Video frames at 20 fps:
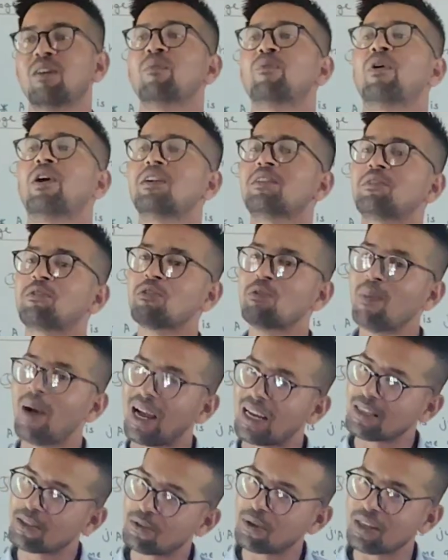For 2
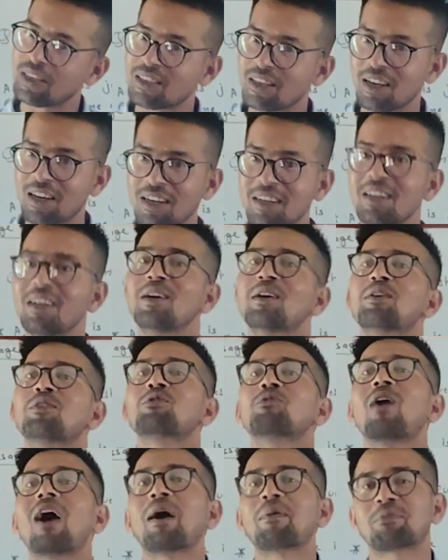marks question,
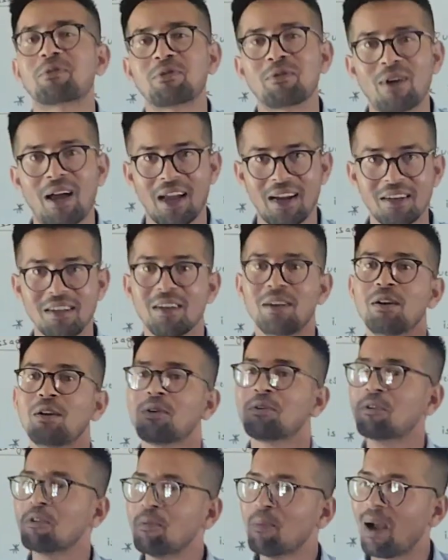you have to
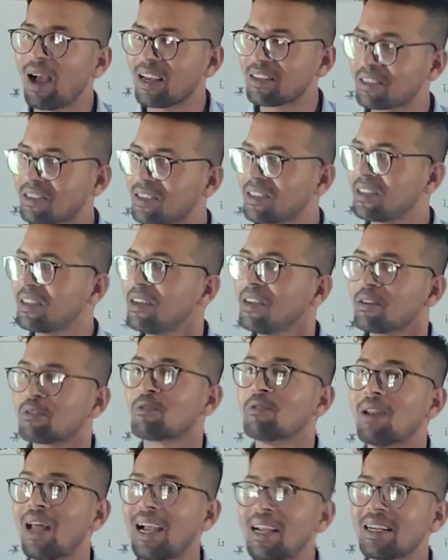write 2 marks,
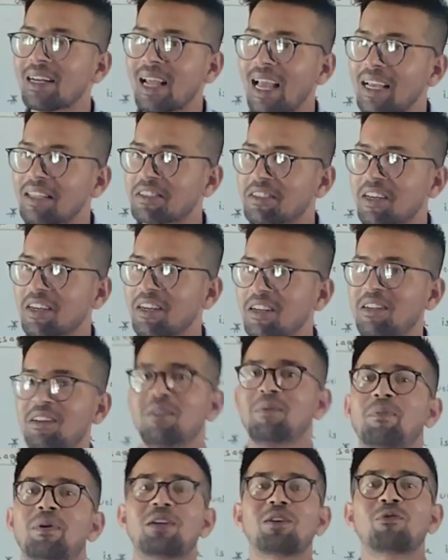2 line answer.
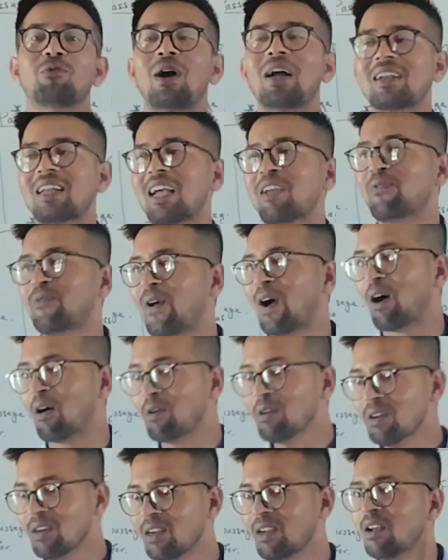But what I
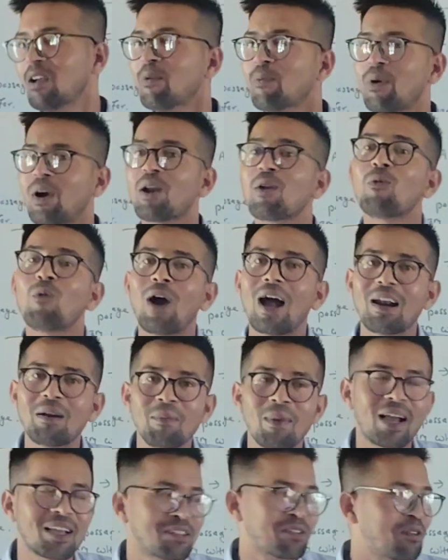found, for 1
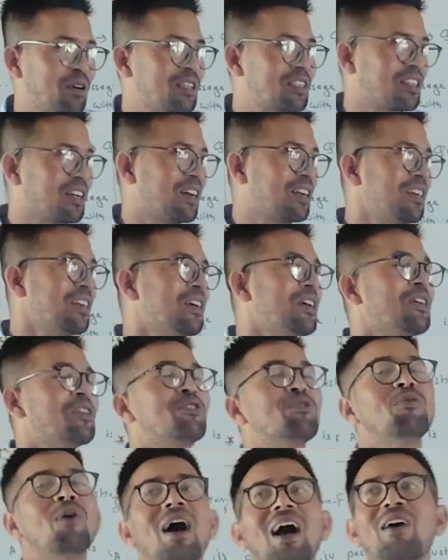marks question,
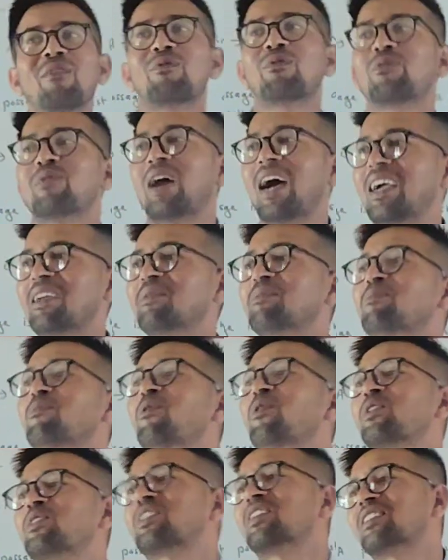you have write
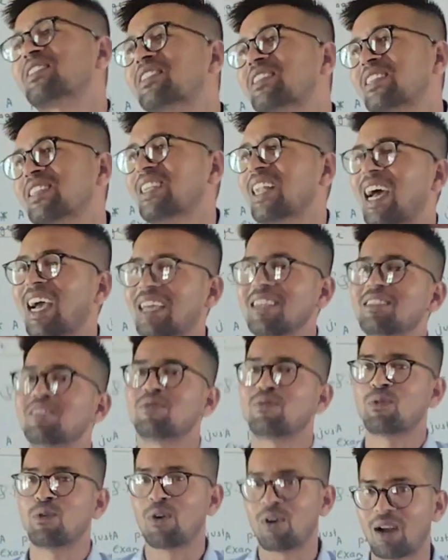more than 3 lines,
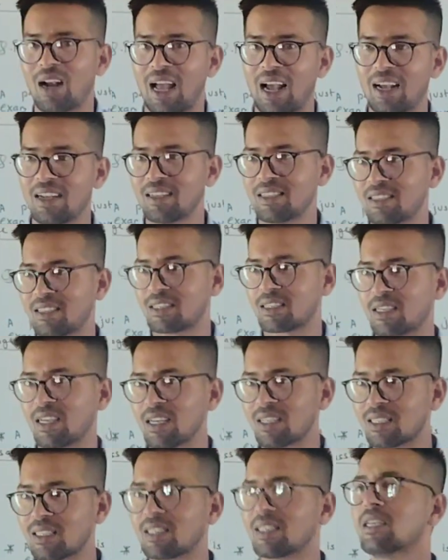4 lines.
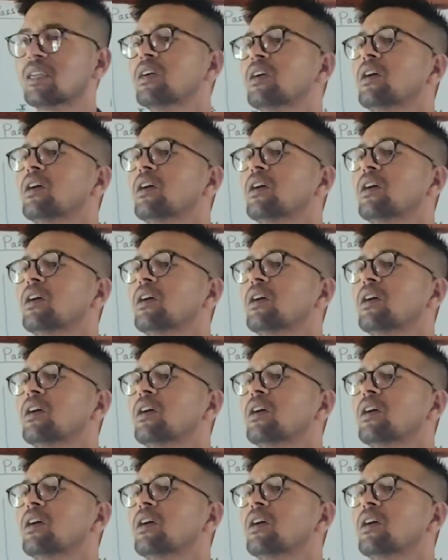Yes,